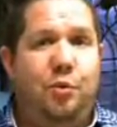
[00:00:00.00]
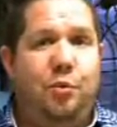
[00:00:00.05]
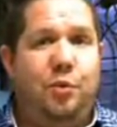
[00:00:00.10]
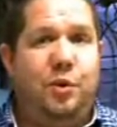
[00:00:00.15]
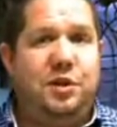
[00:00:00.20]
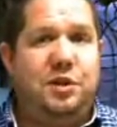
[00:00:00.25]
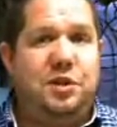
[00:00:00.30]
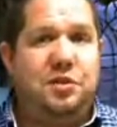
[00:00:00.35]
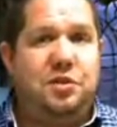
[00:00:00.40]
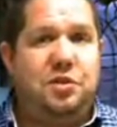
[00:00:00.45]

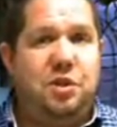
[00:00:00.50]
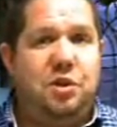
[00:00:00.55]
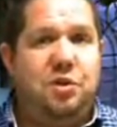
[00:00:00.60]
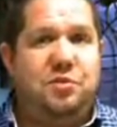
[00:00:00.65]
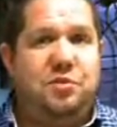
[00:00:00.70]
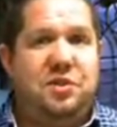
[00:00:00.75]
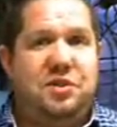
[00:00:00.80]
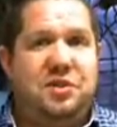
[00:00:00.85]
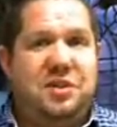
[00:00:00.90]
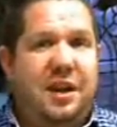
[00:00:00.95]
which is
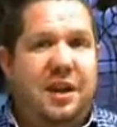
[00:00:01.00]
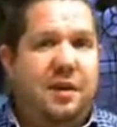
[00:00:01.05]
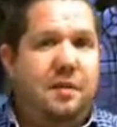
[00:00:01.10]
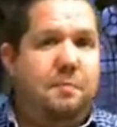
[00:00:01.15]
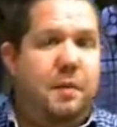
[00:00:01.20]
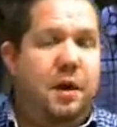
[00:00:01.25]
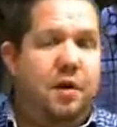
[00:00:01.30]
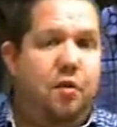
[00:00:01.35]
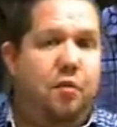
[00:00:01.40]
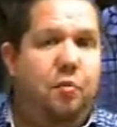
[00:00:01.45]
due to take
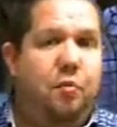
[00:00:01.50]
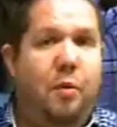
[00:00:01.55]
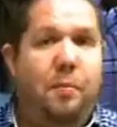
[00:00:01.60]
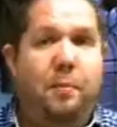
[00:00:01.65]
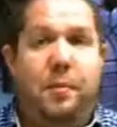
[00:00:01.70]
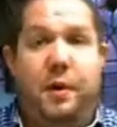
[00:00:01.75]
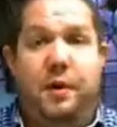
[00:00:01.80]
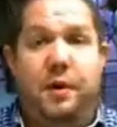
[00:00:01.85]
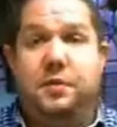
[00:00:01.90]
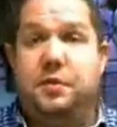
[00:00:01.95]
money off
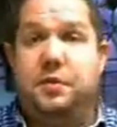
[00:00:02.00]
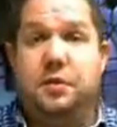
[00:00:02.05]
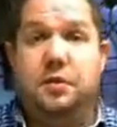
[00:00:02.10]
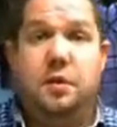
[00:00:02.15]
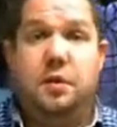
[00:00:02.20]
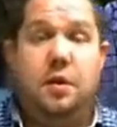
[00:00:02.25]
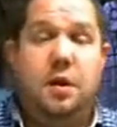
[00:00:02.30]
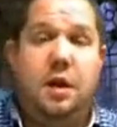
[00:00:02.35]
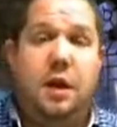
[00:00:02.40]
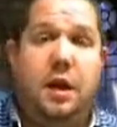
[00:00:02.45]
one person
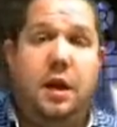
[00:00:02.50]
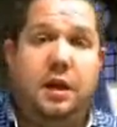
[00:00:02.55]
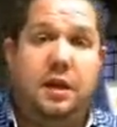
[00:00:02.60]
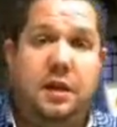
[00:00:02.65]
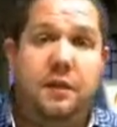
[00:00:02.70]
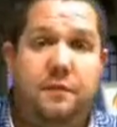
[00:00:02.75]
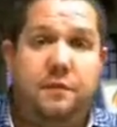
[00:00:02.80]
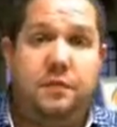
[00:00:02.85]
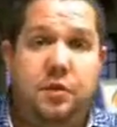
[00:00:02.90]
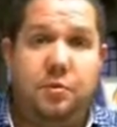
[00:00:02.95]
and
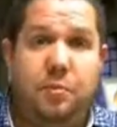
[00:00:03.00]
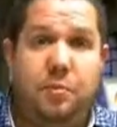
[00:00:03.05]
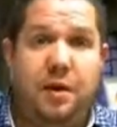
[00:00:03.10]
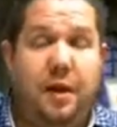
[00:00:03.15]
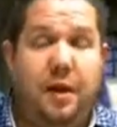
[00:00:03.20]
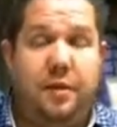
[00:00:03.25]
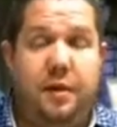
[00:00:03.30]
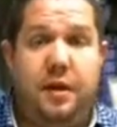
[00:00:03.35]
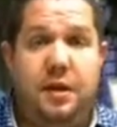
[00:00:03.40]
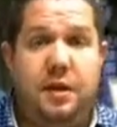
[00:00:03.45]
give to
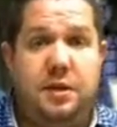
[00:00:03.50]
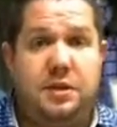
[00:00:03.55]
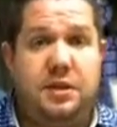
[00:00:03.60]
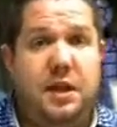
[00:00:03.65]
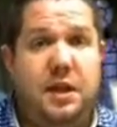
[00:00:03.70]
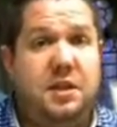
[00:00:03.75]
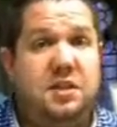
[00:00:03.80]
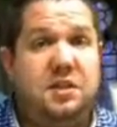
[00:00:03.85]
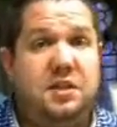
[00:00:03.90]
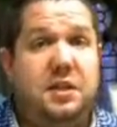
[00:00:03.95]
another,
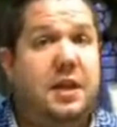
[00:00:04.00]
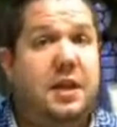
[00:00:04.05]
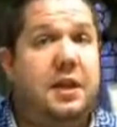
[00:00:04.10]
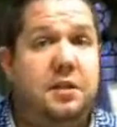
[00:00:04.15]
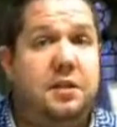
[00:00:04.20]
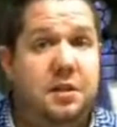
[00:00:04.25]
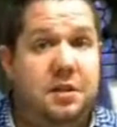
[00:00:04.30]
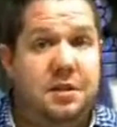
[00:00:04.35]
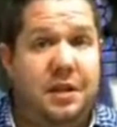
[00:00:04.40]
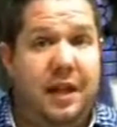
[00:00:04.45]
instead is
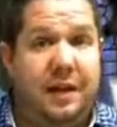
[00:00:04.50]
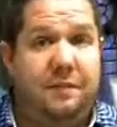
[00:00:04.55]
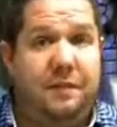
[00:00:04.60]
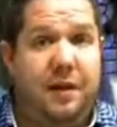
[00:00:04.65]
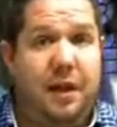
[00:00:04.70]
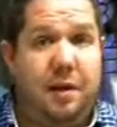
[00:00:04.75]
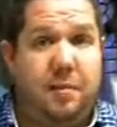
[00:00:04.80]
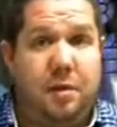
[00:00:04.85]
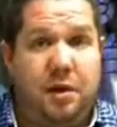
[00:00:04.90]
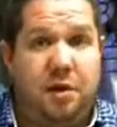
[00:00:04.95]
akin to slave
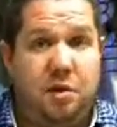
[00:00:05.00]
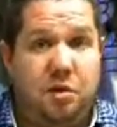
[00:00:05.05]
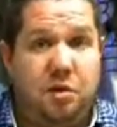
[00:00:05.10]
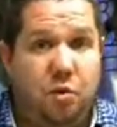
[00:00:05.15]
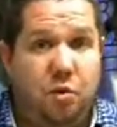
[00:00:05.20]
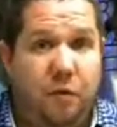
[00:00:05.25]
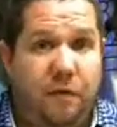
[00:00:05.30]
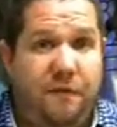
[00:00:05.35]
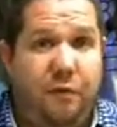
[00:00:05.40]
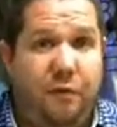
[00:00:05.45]
labour, because
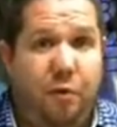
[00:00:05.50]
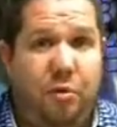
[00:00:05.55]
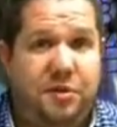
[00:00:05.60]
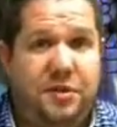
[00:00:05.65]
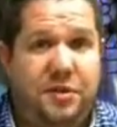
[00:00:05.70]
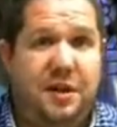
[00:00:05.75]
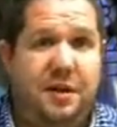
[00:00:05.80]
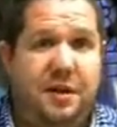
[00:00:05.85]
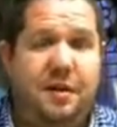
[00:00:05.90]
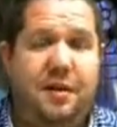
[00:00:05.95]
you're
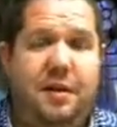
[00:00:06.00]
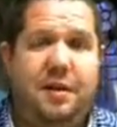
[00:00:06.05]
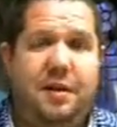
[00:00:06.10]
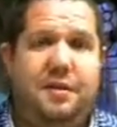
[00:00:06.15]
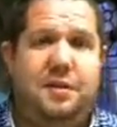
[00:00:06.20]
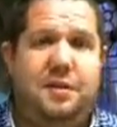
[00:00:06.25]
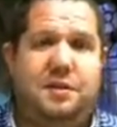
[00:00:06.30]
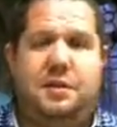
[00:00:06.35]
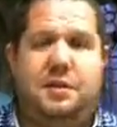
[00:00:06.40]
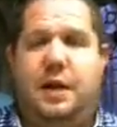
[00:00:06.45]
forcing
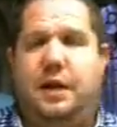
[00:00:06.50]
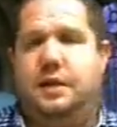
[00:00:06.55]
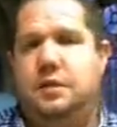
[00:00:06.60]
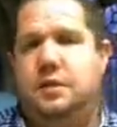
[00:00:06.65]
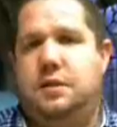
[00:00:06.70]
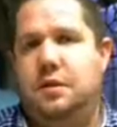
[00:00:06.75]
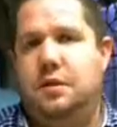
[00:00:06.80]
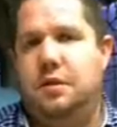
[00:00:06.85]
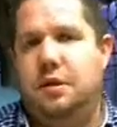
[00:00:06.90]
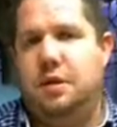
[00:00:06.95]
the
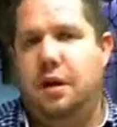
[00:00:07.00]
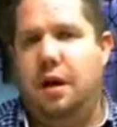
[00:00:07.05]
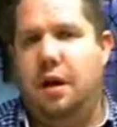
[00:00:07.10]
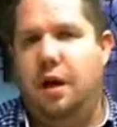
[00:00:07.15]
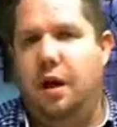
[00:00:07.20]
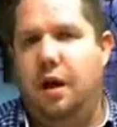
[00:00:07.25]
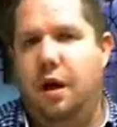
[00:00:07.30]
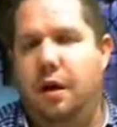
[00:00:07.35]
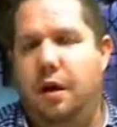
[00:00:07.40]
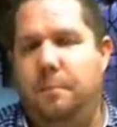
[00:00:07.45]
state.
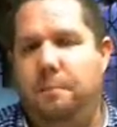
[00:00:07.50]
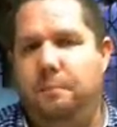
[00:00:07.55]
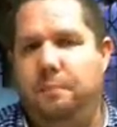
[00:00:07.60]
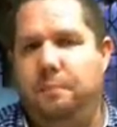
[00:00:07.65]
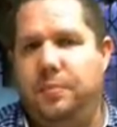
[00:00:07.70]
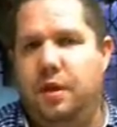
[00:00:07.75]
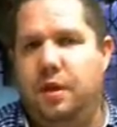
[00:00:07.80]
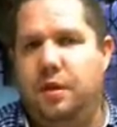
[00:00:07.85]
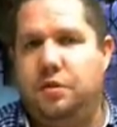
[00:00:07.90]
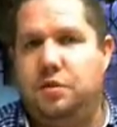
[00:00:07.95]

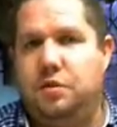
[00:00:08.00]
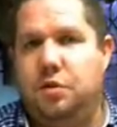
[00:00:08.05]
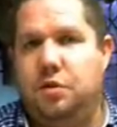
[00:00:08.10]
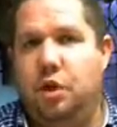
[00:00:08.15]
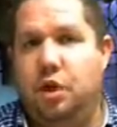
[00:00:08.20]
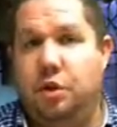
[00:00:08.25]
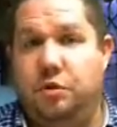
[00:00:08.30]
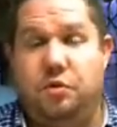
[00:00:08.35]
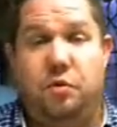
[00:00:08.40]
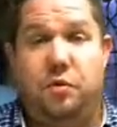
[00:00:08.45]

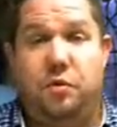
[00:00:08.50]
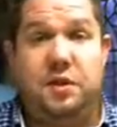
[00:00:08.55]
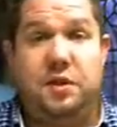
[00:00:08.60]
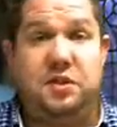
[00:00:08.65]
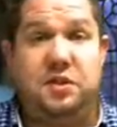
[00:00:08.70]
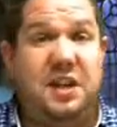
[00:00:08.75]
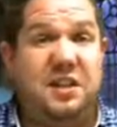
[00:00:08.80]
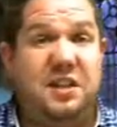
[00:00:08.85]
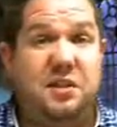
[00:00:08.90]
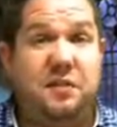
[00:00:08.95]
The
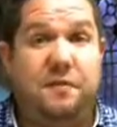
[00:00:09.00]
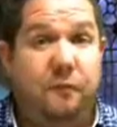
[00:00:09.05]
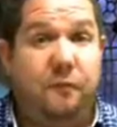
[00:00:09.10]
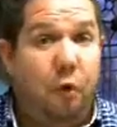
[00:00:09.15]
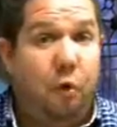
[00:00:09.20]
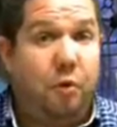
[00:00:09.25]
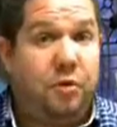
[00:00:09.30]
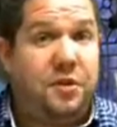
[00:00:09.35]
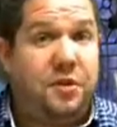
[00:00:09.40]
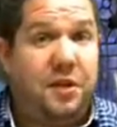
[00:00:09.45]
state is
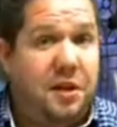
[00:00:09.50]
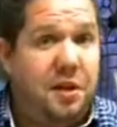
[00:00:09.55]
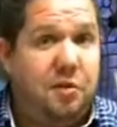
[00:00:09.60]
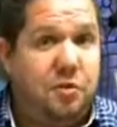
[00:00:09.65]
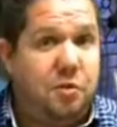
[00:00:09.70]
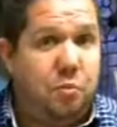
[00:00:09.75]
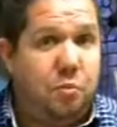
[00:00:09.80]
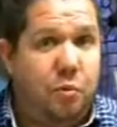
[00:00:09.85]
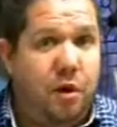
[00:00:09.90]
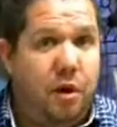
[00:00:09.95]
forcing you
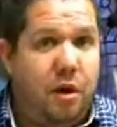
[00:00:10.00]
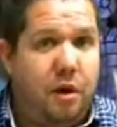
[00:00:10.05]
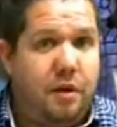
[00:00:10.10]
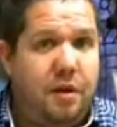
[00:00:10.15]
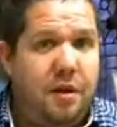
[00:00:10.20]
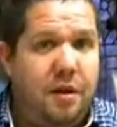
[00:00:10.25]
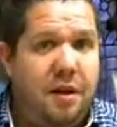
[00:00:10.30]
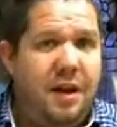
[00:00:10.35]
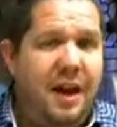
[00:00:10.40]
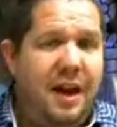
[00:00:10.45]
to work
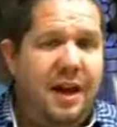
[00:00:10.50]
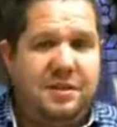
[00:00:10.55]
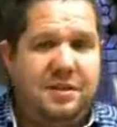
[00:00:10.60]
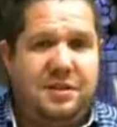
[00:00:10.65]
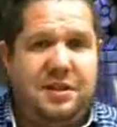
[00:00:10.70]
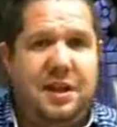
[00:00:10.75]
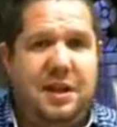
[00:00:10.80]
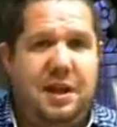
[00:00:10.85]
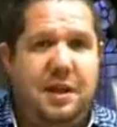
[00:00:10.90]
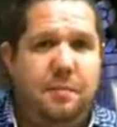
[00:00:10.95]
and
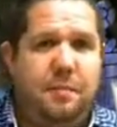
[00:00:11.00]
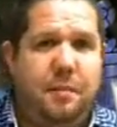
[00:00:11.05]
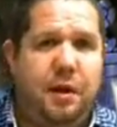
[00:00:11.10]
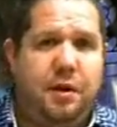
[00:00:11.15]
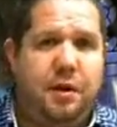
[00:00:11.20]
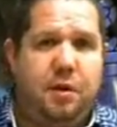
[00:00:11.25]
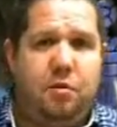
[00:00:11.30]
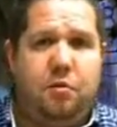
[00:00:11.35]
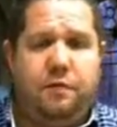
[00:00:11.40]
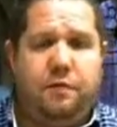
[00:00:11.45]
taking
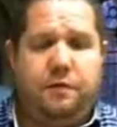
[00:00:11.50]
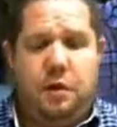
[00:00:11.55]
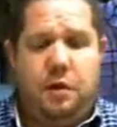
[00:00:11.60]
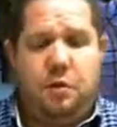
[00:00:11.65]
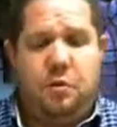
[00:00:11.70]
money off